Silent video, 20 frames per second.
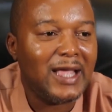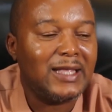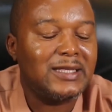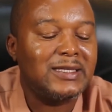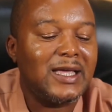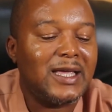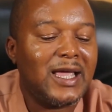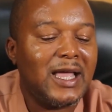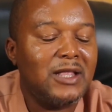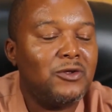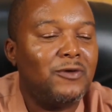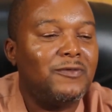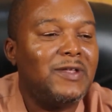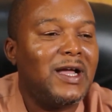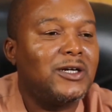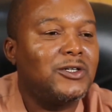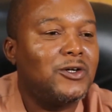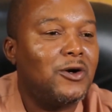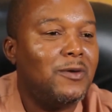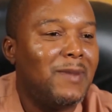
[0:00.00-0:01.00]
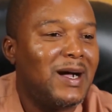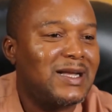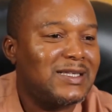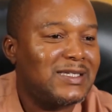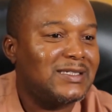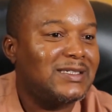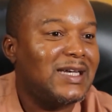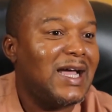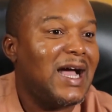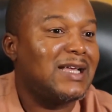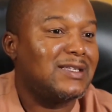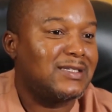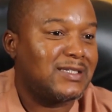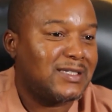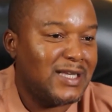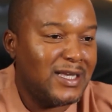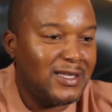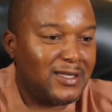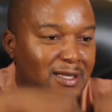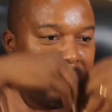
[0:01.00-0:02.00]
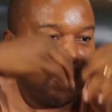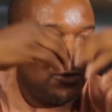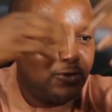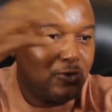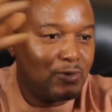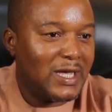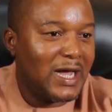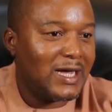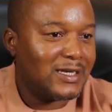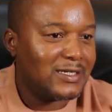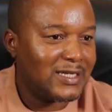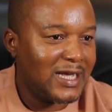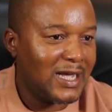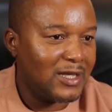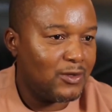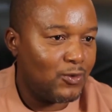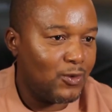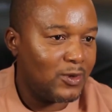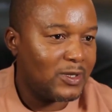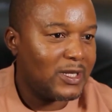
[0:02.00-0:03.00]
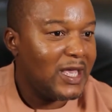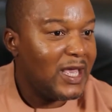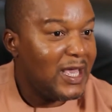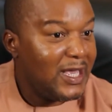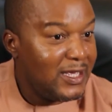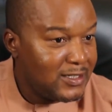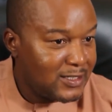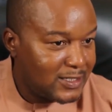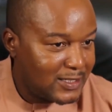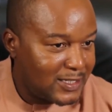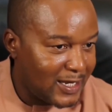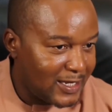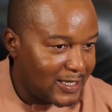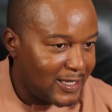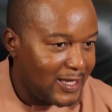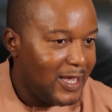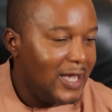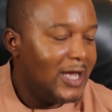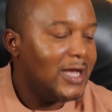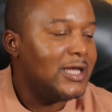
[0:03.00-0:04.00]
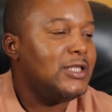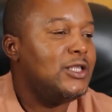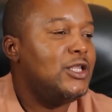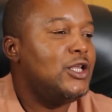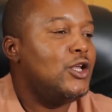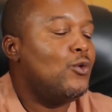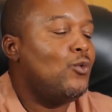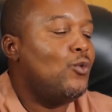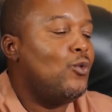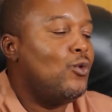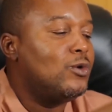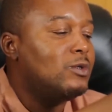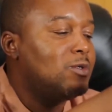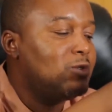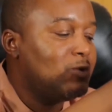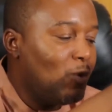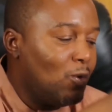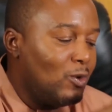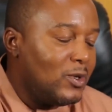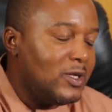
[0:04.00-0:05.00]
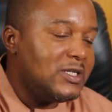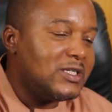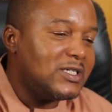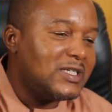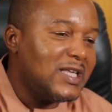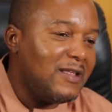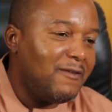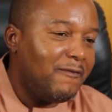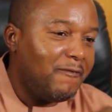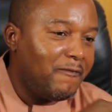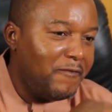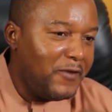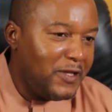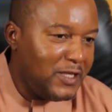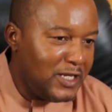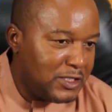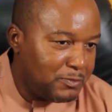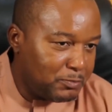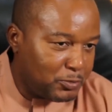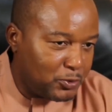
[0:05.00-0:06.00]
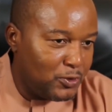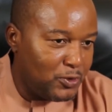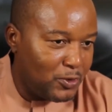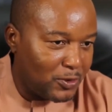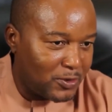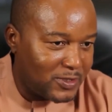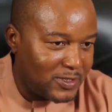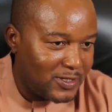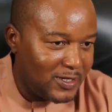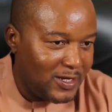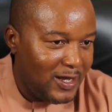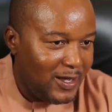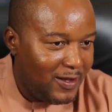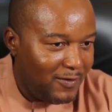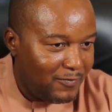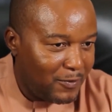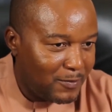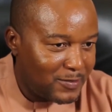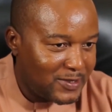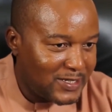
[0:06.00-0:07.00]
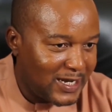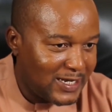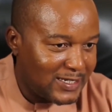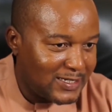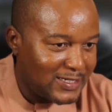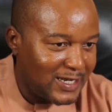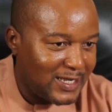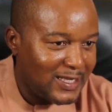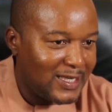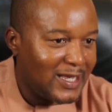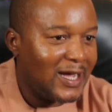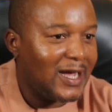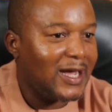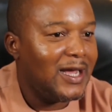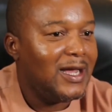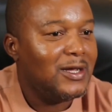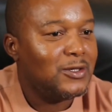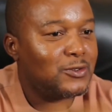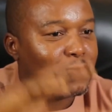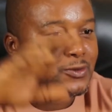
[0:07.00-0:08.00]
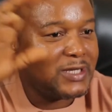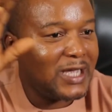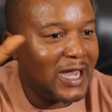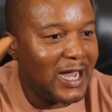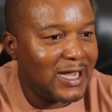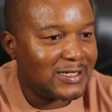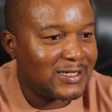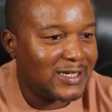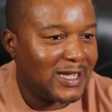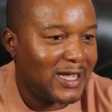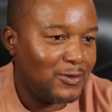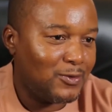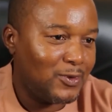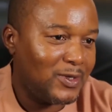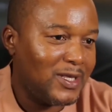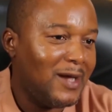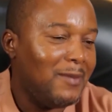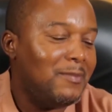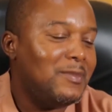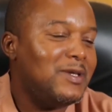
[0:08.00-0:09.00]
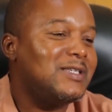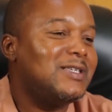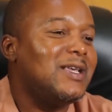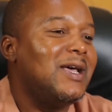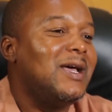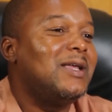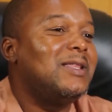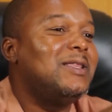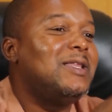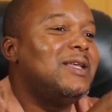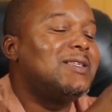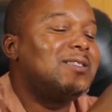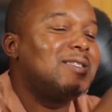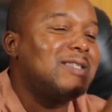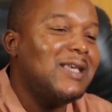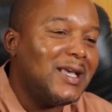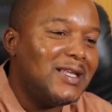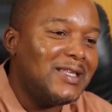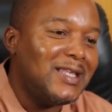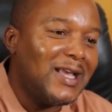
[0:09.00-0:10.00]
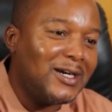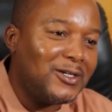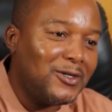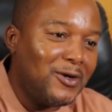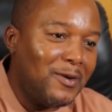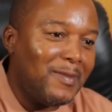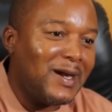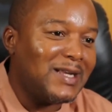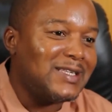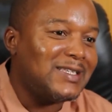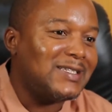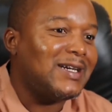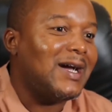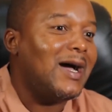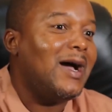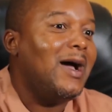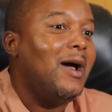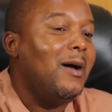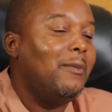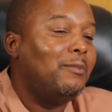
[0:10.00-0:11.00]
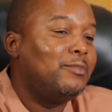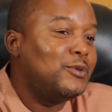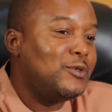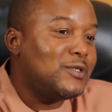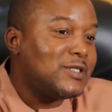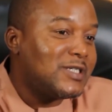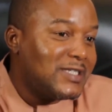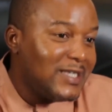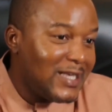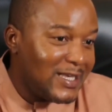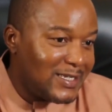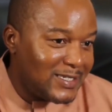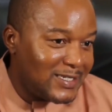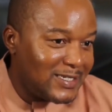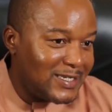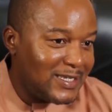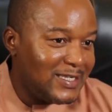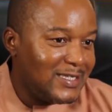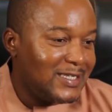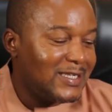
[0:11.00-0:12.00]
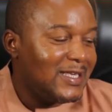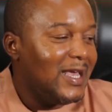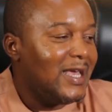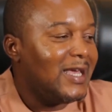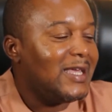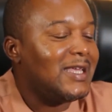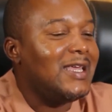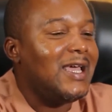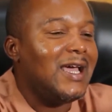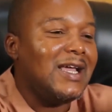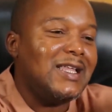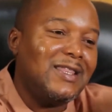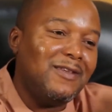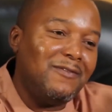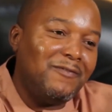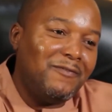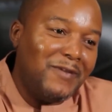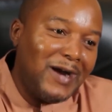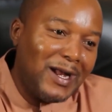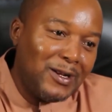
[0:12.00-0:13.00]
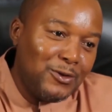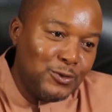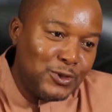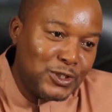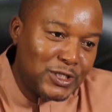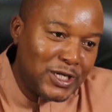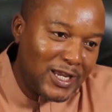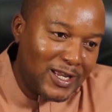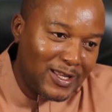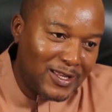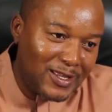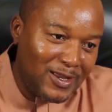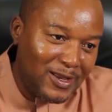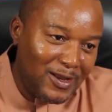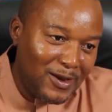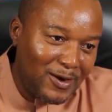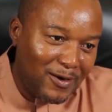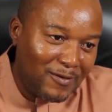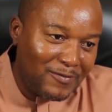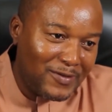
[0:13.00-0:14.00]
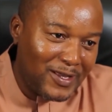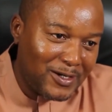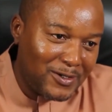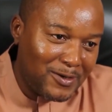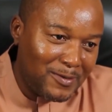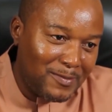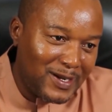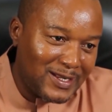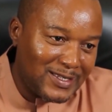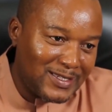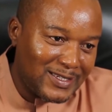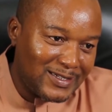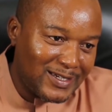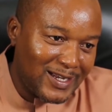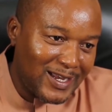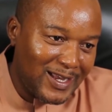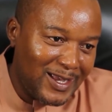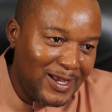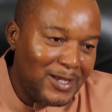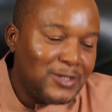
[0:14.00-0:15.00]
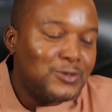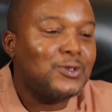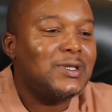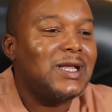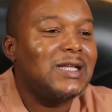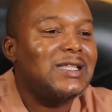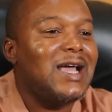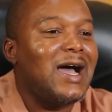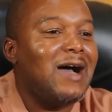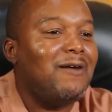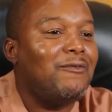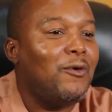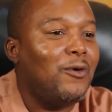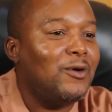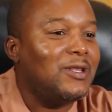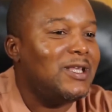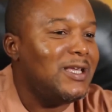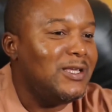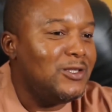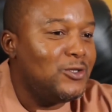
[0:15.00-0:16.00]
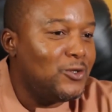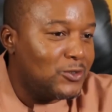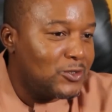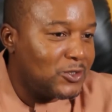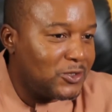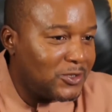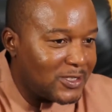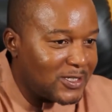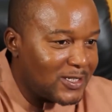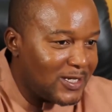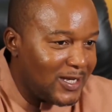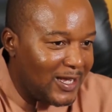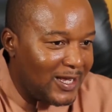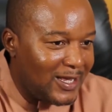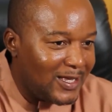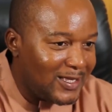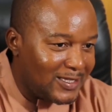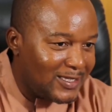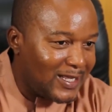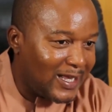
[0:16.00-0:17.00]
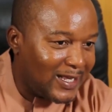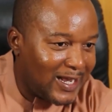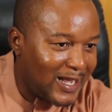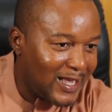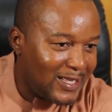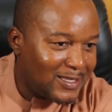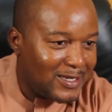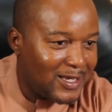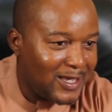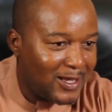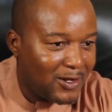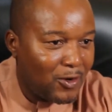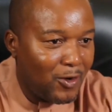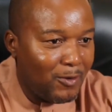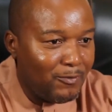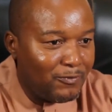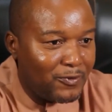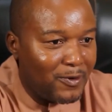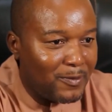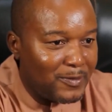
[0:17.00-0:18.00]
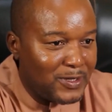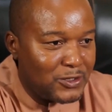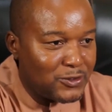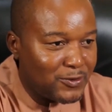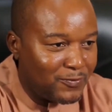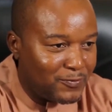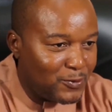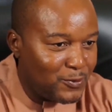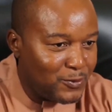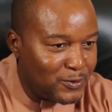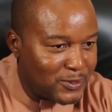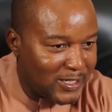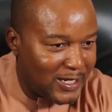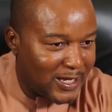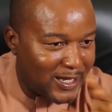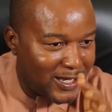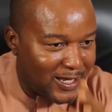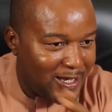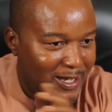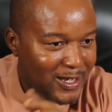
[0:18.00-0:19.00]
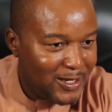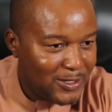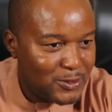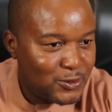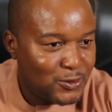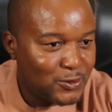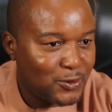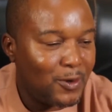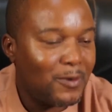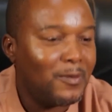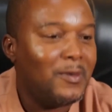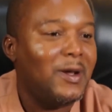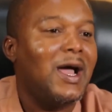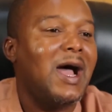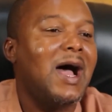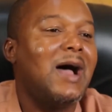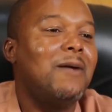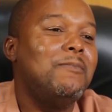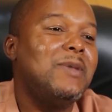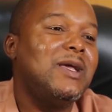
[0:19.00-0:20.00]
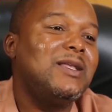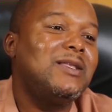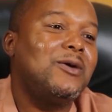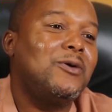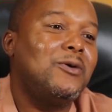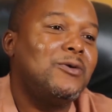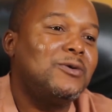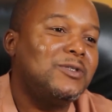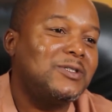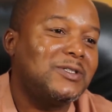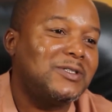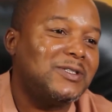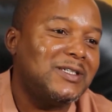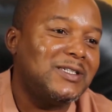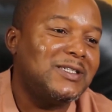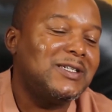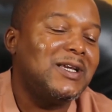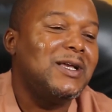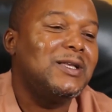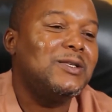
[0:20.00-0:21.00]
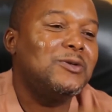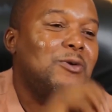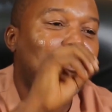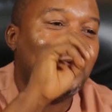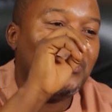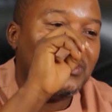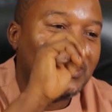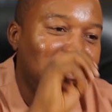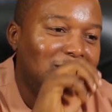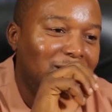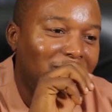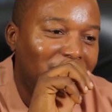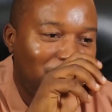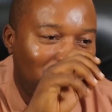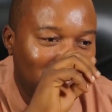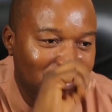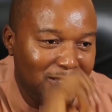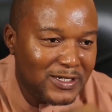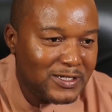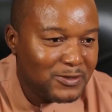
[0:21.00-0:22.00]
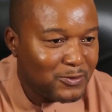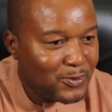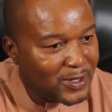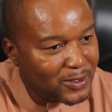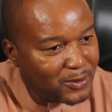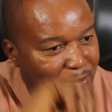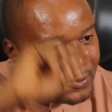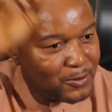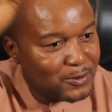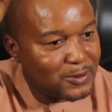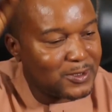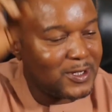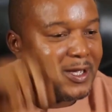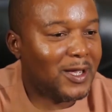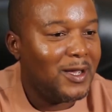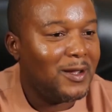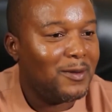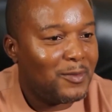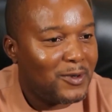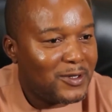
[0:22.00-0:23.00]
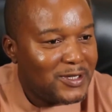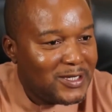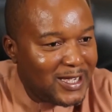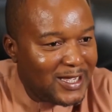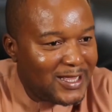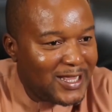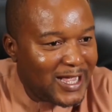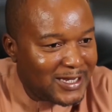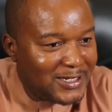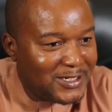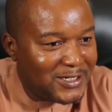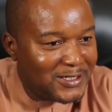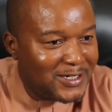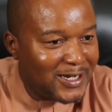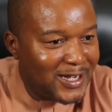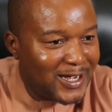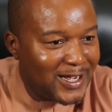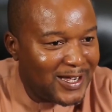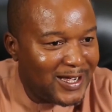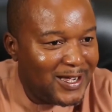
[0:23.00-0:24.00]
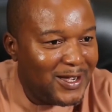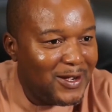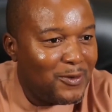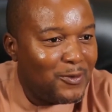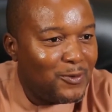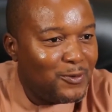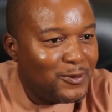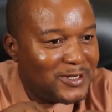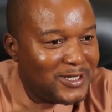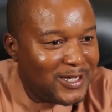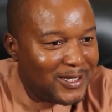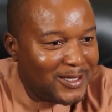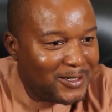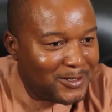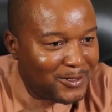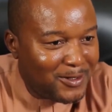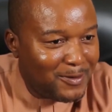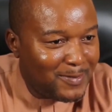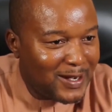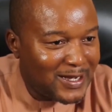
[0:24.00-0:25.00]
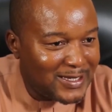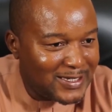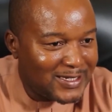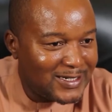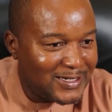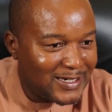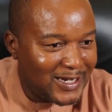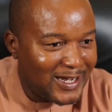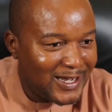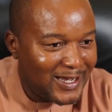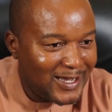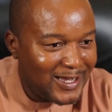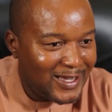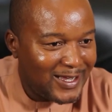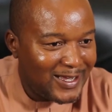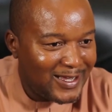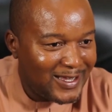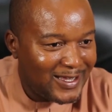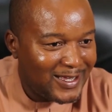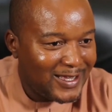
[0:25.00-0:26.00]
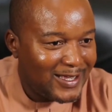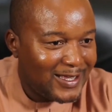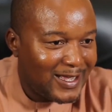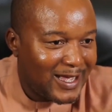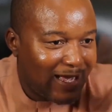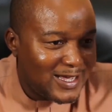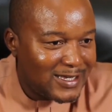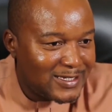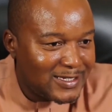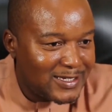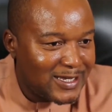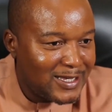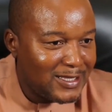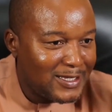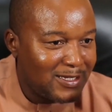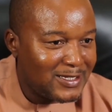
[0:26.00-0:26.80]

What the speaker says: take any of their raw material and sell to the outside world. Instead, they would only sell finished product from Tanzania to the outside world. That means they take their raw material, process it, get the value chain of their raw material, so that they have all the industries that can come from each of those sub and make the country rich. Only the finished one goes. But here in Nigeria, we'll take the raw material and send